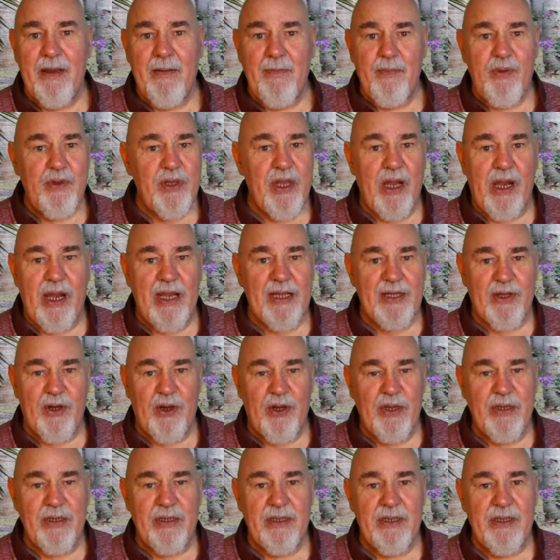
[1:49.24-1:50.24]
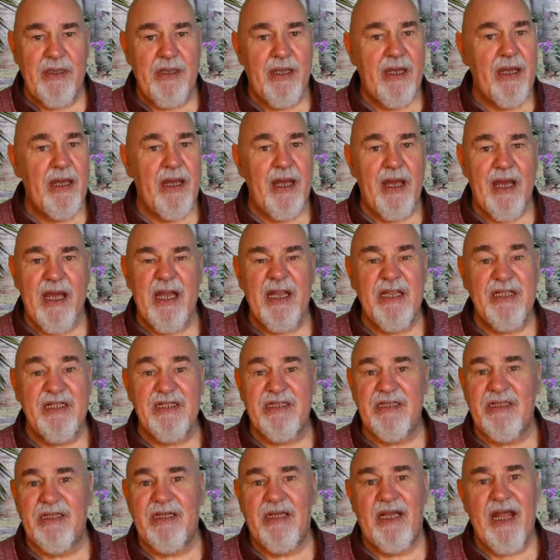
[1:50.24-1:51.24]
put the lid on, and
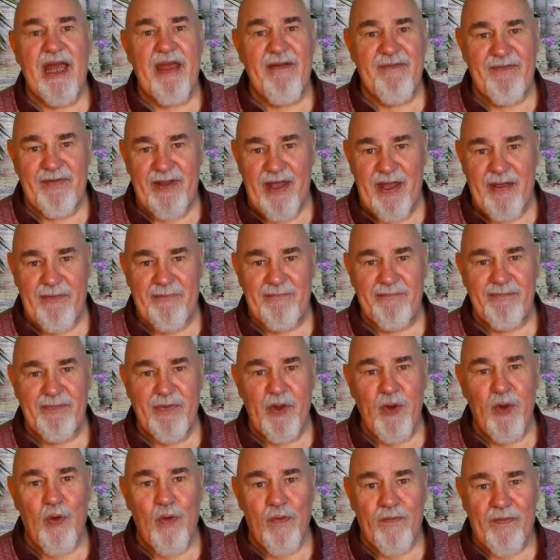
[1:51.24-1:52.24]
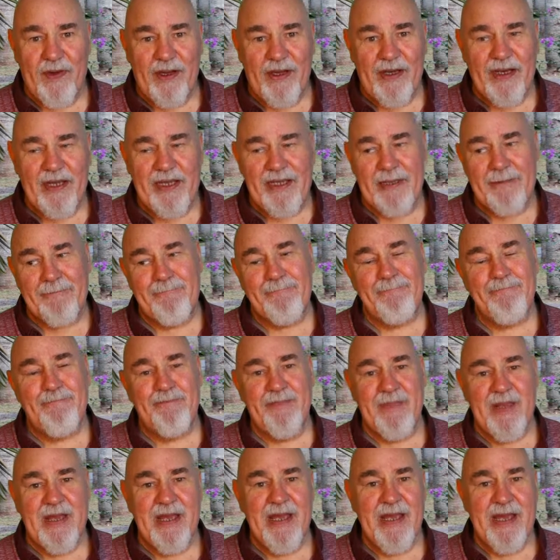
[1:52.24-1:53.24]
just left it overnight.
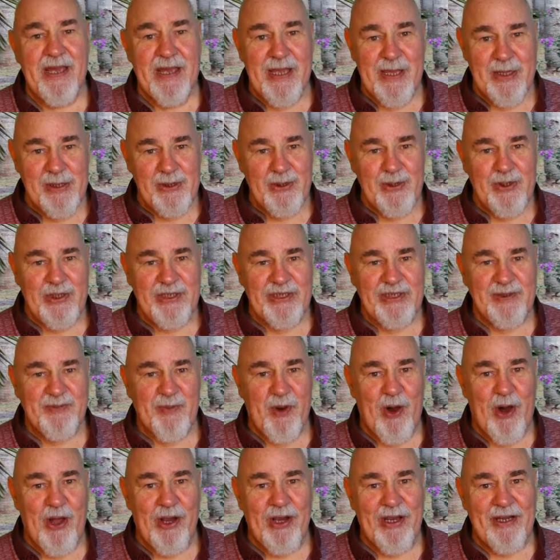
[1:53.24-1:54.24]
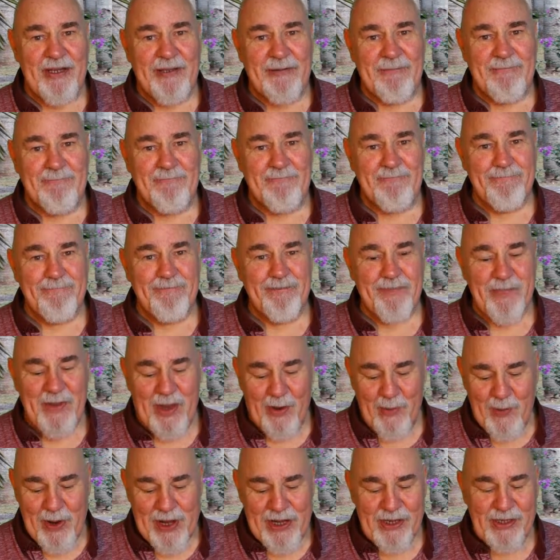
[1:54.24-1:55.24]
So this morning
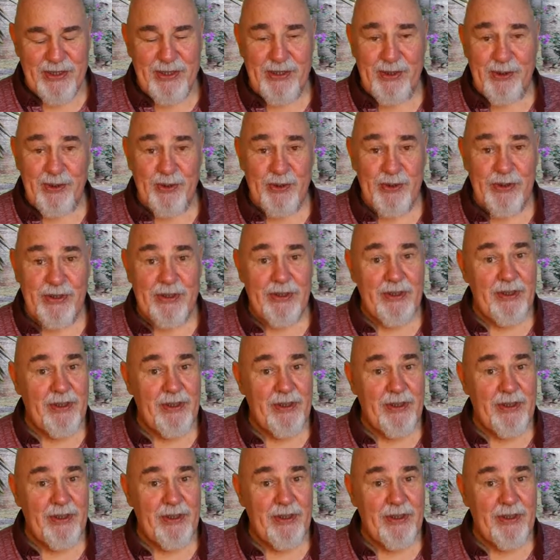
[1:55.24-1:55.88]
went through